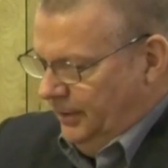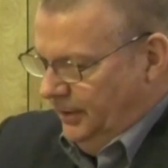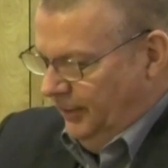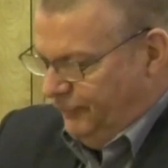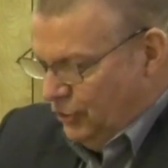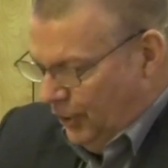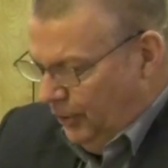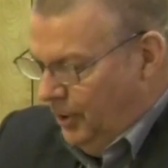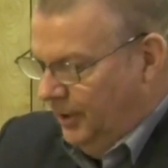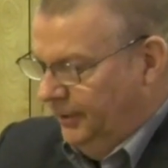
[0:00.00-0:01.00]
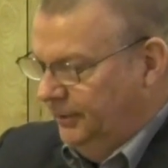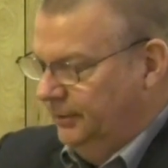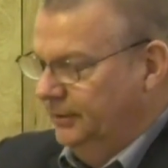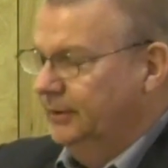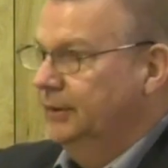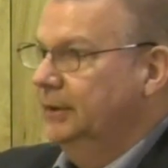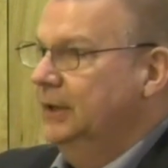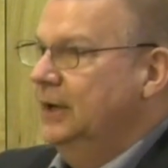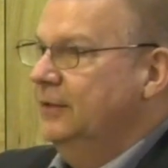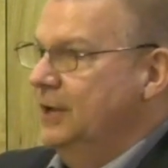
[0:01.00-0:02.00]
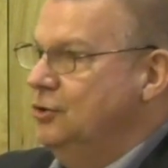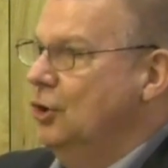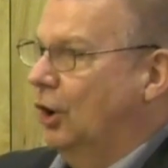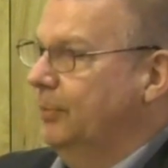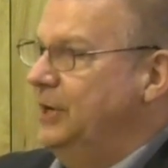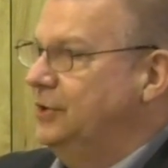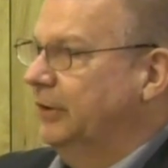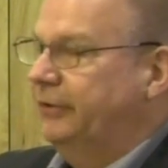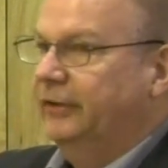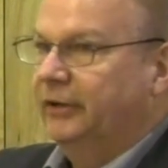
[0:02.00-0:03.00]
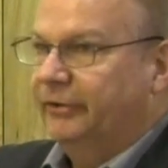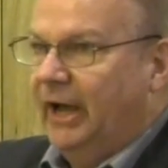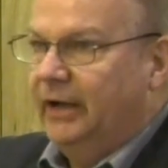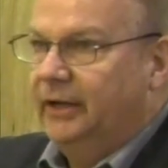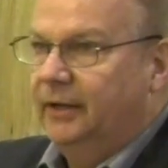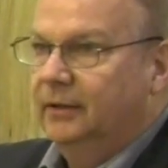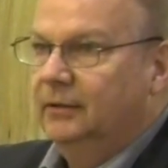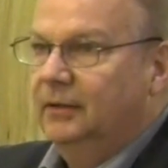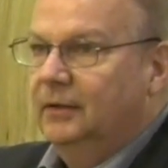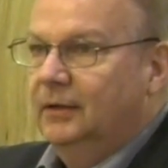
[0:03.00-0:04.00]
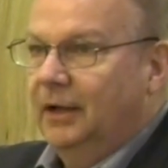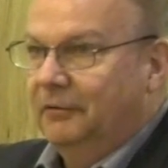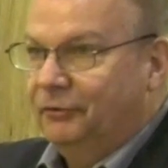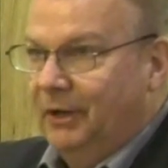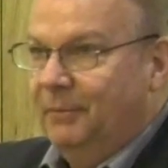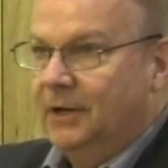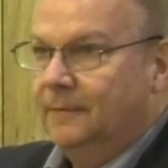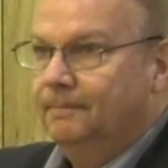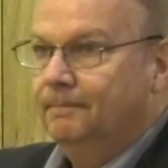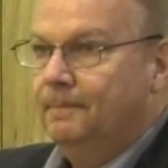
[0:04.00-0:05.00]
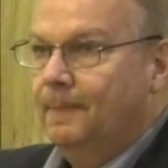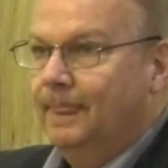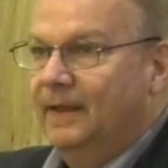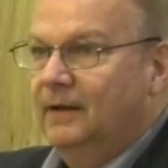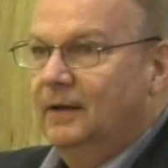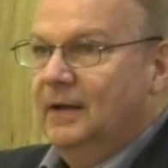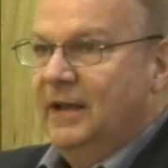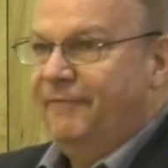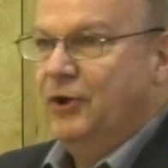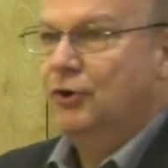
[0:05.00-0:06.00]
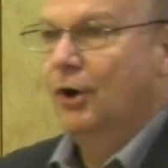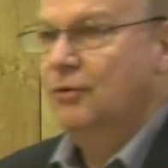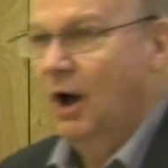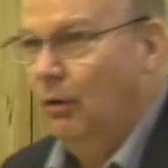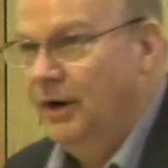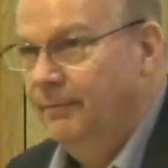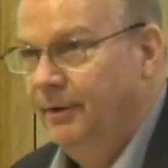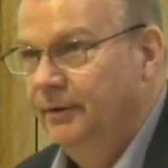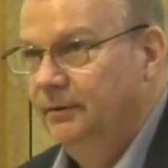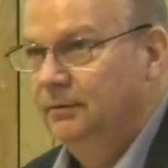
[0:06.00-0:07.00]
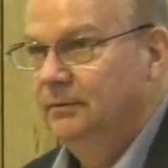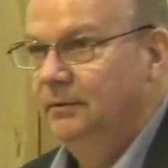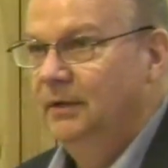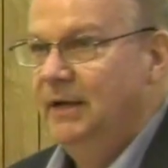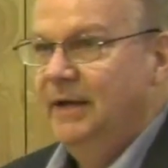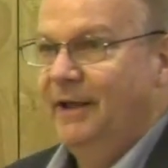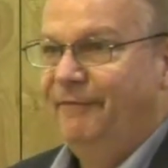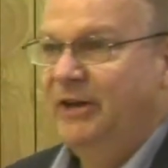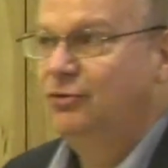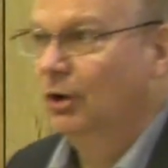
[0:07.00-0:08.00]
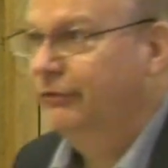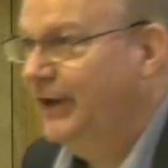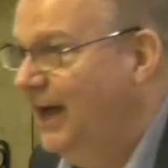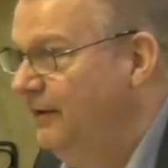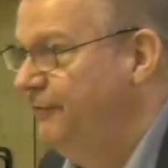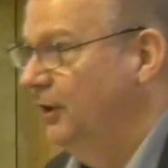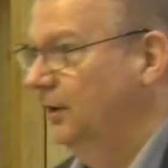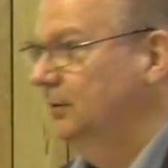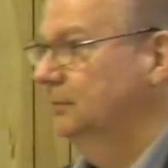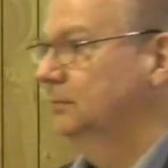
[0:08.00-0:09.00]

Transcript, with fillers: If you do, then you ought to be just as excited as Simeon. If you do know Him, if He's your Savior,